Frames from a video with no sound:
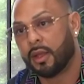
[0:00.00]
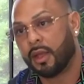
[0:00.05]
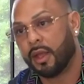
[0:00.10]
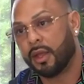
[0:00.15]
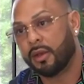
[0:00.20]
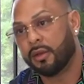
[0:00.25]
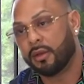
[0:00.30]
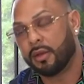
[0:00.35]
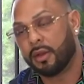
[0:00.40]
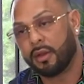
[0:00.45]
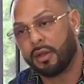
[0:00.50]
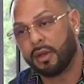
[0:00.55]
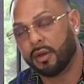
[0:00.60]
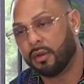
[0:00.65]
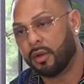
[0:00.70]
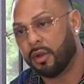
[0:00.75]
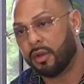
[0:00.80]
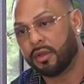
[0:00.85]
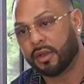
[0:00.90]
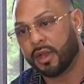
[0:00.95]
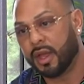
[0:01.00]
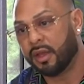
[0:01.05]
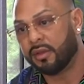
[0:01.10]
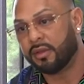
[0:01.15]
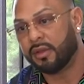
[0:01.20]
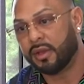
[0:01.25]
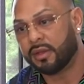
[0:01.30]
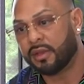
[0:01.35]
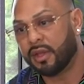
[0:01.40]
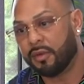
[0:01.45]
and you know all the guys
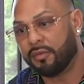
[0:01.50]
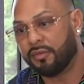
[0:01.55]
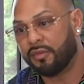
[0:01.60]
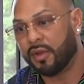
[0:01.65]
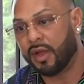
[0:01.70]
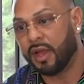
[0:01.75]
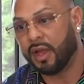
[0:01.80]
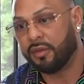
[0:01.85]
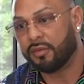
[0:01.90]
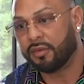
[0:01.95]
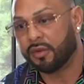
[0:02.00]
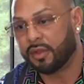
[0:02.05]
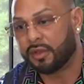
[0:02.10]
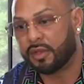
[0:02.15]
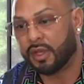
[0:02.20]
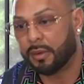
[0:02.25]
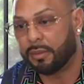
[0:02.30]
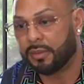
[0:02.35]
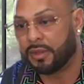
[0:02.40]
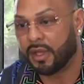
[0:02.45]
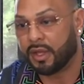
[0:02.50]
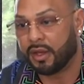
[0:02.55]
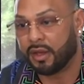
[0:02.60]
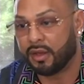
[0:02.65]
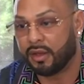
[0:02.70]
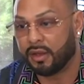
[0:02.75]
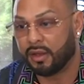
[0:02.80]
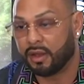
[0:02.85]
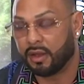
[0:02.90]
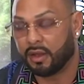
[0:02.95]
in the top five or the top ten
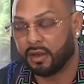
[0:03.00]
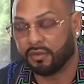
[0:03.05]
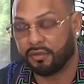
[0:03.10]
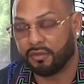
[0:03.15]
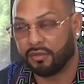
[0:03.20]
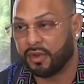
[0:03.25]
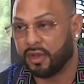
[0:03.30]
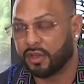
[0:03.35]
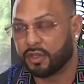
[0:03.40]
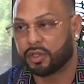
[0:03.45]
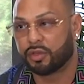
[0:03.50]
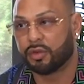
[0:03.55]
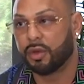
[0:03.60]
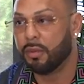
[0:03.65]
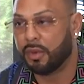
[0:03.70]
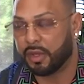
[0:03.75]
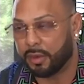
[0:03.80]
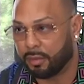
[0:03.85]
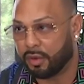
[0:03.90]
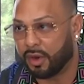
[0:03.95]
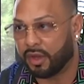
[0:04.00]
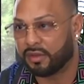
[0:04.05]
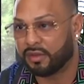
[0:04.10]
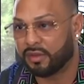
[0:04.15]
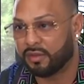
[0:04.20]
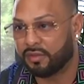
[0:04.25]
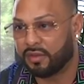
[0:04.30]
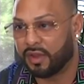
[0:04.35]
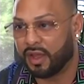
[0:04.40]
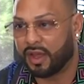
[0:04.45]
are extremely
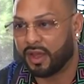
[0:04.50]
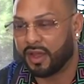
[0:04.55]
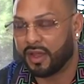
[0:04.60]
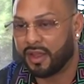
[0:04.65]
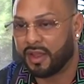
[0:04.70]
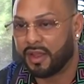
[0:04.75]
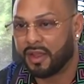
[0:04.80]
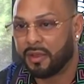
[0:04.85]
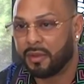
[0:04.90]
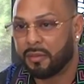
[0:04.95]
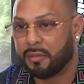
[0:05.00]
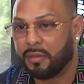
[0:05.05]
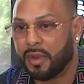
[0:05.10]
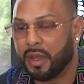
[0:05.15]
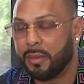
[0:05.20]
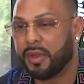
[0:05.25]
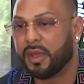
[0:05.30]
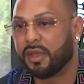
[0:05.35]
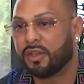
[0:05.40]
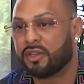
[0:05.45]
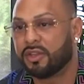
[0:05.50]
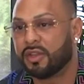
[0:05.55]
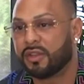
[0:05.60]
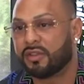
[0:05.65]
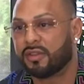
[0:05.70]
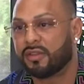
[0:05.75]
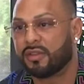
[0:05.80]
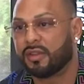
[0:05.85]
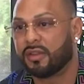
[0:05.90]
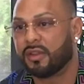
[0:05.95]
impressive. Maybe it's
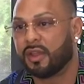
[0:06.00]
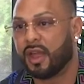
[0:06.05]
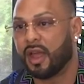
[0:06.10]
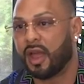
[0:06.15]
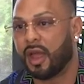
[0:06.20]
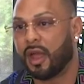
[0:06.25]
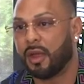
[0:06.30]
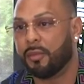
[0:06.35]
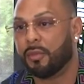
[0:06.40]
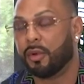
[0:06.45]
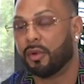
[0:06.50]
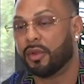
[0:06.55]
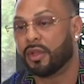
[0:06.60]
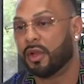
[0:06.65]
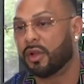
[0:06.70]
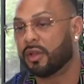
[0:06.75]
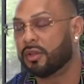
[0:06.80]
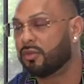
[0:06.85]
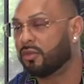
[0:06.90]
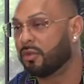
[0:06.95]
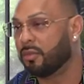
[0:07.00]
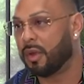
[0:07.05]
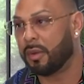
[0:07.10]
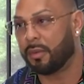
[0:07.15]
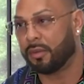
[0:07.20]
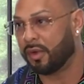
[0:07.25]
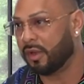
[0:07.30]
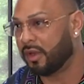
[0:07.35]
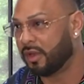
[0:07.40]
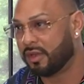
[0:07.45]
just I'm holding on to a
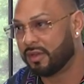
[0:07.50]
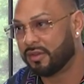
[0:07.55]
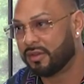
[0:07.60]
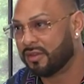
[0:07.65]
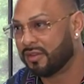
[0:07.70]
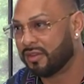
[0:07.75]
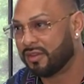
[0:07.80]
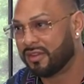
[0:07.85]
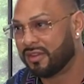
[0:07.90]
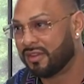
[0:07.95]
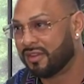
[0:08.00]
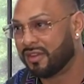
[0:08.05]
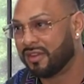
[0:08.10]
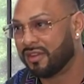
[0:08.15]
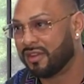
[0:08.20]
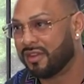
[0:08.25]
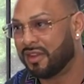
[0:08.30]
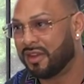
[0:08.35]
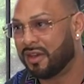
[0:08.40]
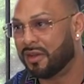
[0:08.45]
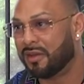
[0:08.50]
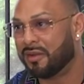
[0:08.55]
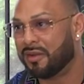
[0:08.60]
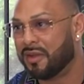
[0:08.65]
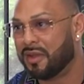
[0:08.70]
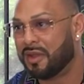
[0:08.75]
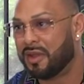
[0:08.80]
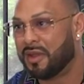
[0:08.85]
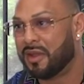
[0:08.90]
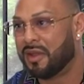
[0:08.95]
memory, you know,
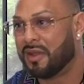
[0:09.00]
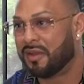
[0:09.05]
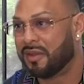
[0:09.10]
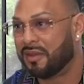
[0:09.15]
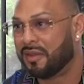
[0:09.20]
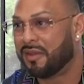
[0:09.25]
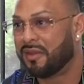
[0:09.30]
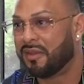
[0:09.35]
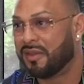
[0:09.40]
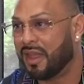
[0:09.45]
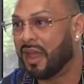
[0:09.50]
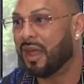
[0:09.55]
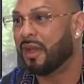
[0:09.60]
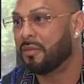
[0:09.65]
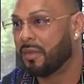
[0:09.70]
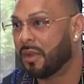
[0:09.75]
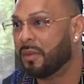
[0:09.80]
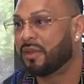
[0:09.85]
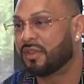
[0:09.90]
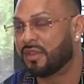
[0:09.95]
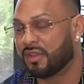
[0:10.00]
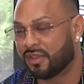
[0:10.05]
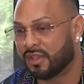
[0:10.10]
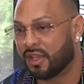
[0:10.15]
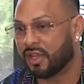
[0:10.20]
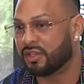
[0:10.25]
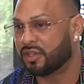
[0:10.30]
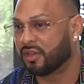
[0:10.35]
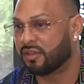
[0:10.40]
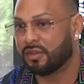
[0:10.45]
nostalgia. Yeah, maybe it's
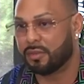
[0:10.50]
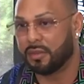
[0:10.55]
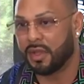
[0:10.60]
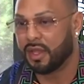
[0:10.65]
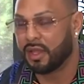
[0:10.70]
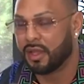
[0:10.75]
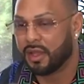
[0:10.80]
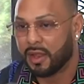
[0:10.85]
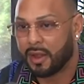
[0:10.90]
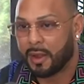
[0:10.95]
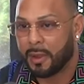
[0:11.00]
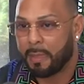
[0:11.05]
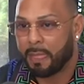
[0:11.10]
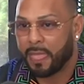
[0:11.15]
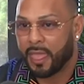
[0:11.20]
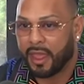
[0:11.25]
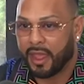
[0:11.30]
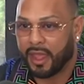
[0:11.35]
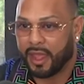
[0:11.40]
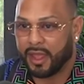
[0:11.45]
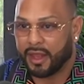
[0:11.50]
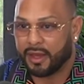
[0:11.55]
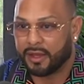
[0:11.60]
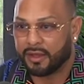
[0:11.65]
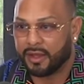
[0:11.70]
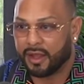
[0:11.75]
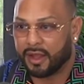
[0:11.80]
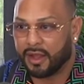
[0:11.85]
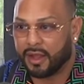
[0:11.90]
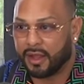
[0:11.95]
nostalgic to me,
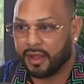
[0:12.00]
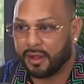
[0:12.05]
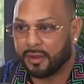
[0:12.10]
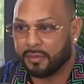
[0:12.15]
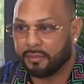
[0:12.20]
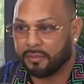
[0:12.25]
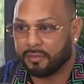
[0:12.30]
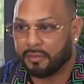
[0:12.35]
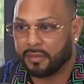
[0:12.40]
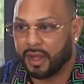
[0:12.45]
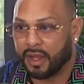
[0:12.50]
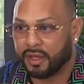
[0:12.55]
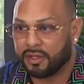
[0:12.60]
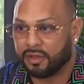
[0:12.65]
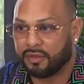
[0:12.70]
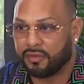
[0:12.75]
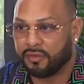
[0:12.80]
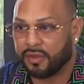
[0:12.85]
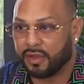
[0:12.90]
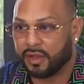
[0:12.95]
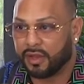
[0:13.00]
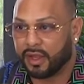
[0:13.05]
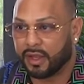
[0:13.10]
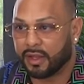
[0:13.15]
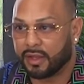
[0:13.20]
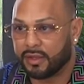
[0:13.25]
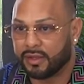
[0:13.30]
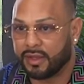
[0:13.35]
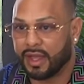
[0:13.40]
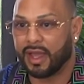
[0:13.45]
and um, I just feel
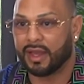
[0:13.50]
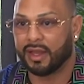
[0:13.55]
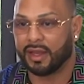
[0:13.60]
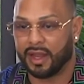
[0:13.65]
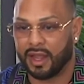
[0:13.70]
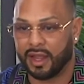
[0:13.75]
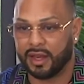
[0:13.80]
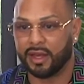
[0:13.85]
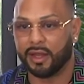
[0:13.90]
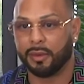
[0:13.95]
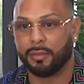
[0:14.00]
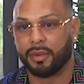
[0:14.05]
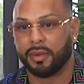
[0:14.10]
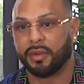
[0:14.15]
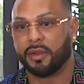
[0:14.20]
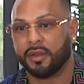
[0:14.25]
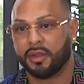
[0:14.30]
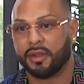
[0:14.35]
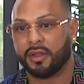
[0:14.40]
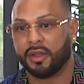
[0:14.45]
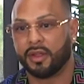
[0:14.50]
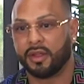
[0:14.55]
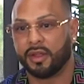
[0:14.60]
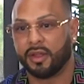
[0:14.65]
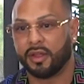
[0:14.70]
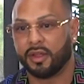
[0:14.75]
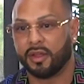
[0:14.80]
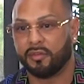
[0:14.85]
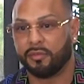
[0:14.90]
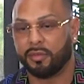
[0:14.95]
like that lineup
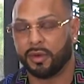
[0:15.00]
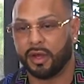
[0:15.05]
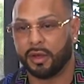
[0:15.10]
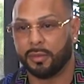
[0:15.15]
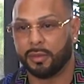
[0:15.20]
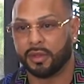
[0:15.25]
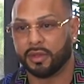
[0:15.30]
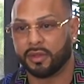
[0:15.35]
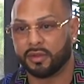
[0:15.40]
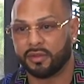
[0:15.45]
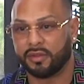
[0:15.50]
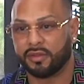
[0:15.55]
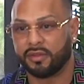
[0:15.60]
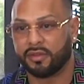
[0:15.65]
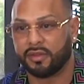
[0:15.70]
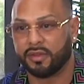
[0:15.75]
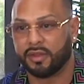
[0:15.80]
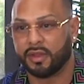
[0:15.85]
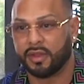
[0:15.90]
of bodybuilders,